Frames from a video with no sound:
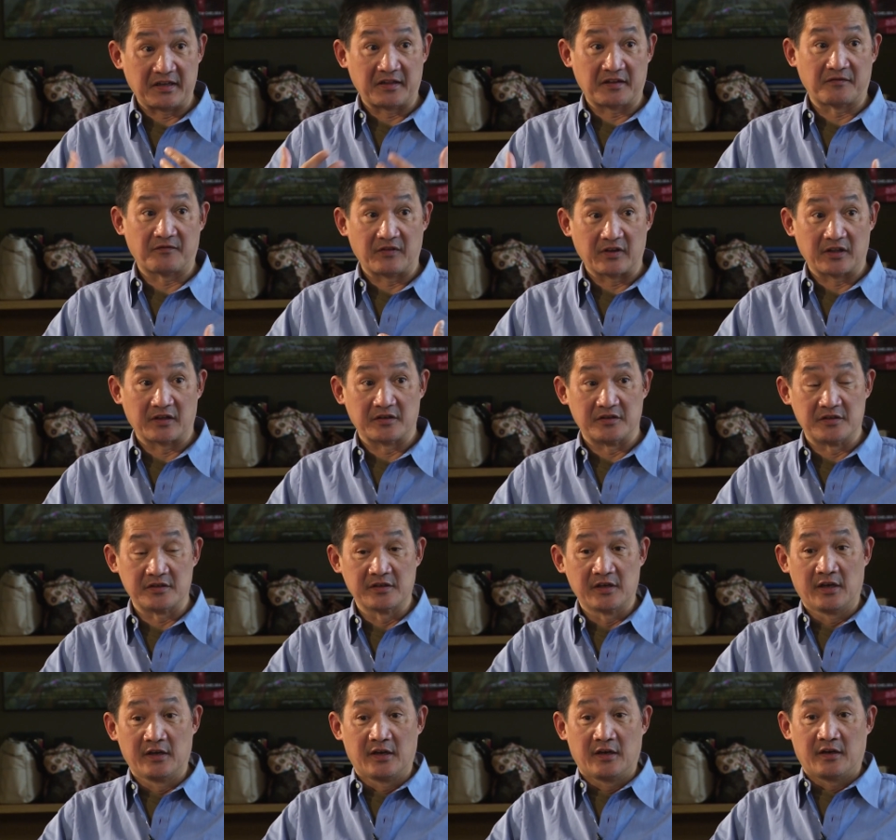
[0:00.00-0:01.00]
East
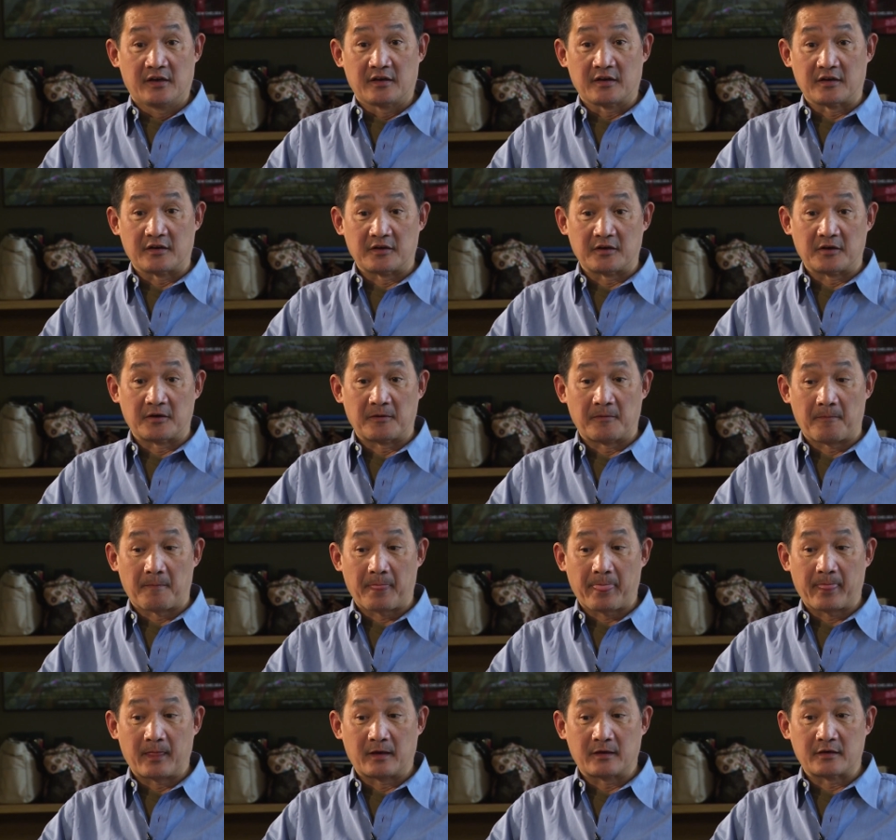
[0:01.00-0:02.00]
Village
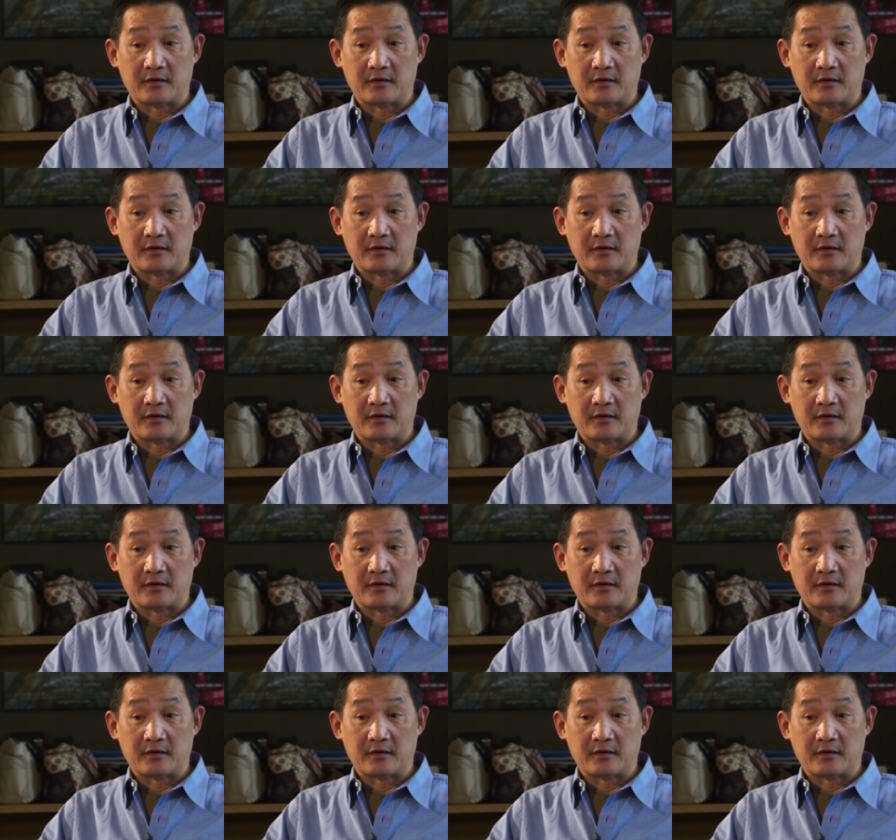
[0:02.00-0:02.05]
um,